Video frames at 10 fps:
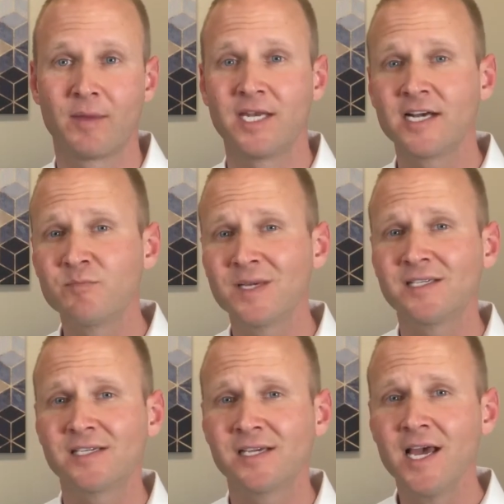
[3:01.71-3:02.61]
and does
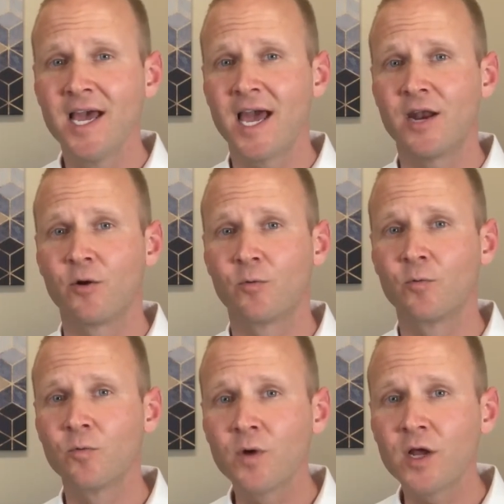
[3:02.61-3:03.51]
business in a
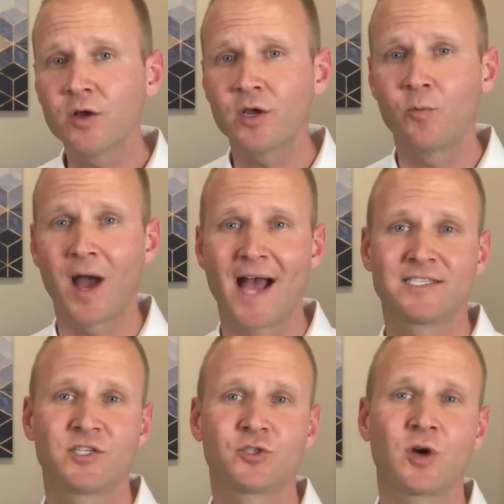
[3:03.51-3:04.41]
real good way,
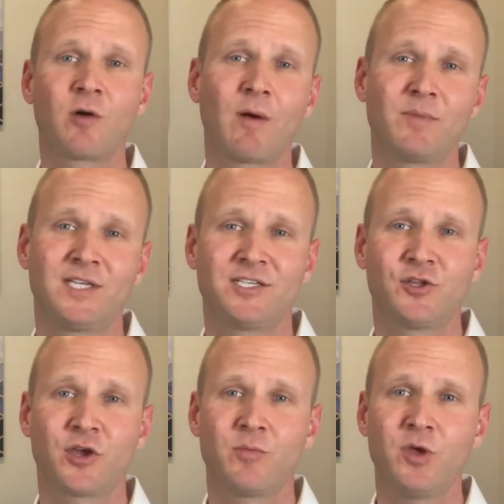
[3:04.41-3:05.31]
has a strong
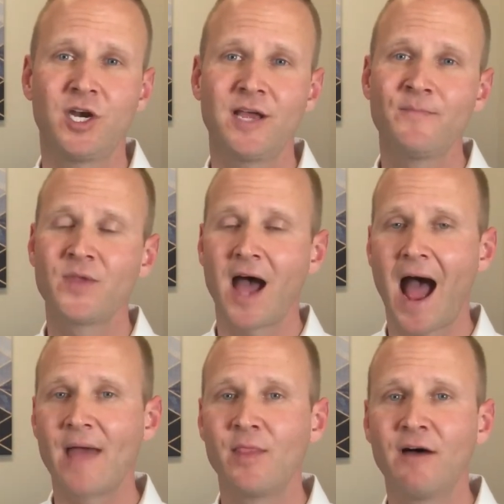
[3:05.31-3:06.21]
reputation in the community,
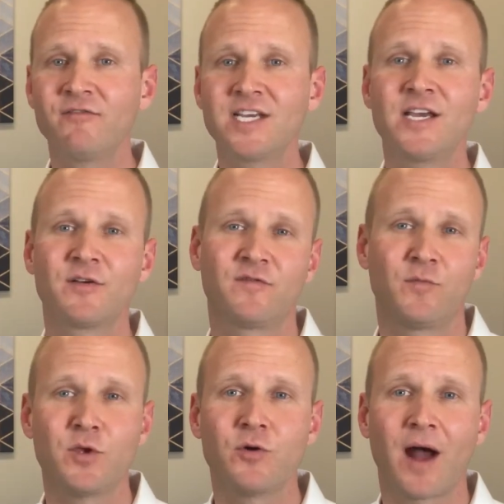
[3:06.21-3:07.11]
I'd love to hear
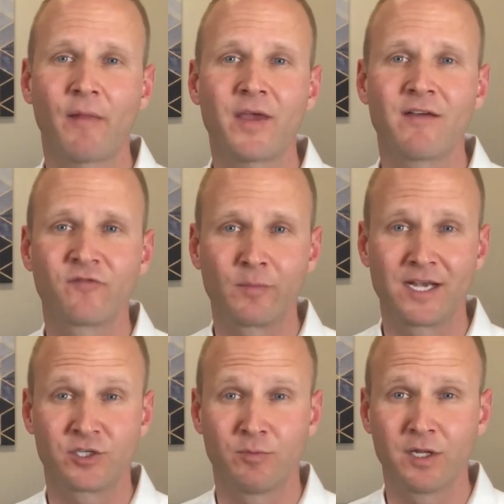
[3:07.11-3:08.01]
from you at the
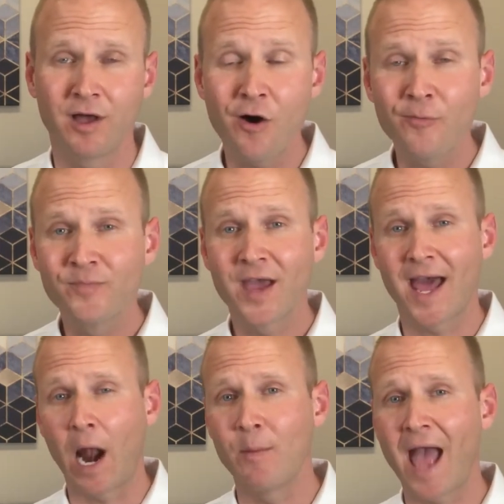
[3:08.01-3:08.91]
information below,
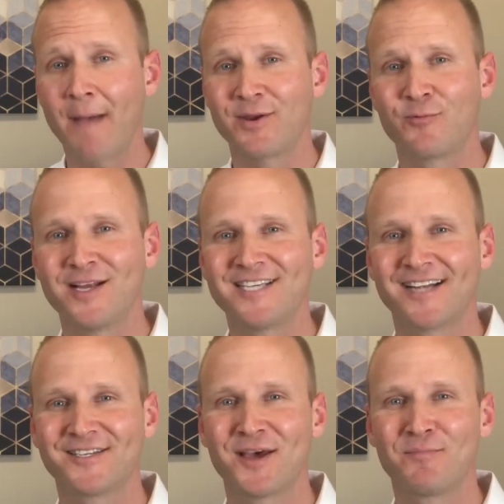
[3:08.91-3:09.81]
and I'll be happy to reach
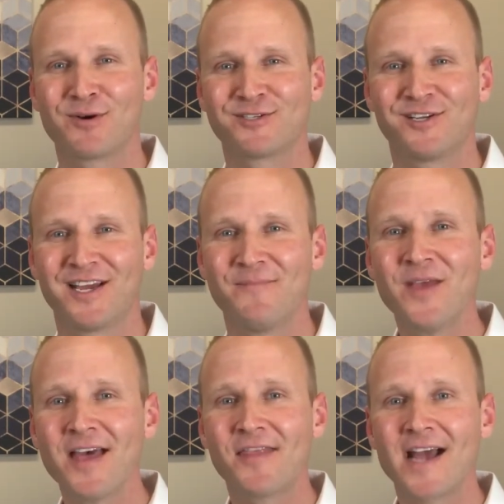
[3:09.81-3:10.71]
out to them personally.
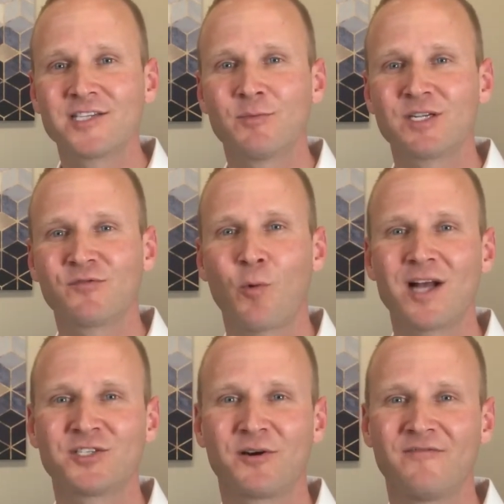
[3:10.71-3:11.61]
Thanks so much for
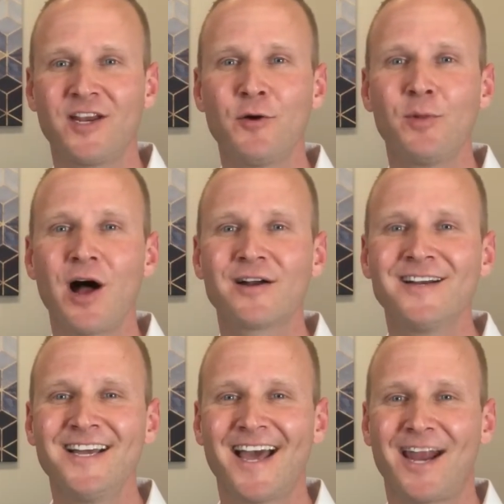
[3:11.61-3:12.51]
watching our video blog,
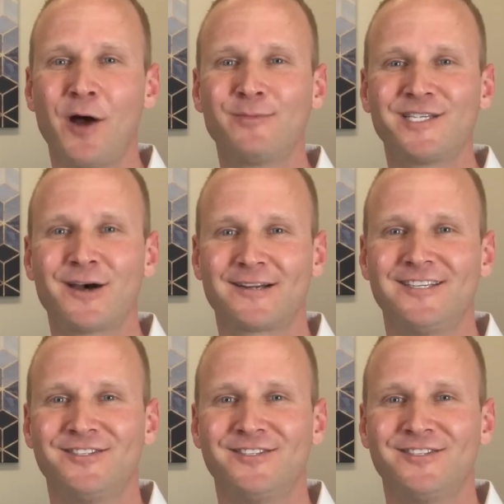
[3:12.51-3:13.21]
and I hope to talk to you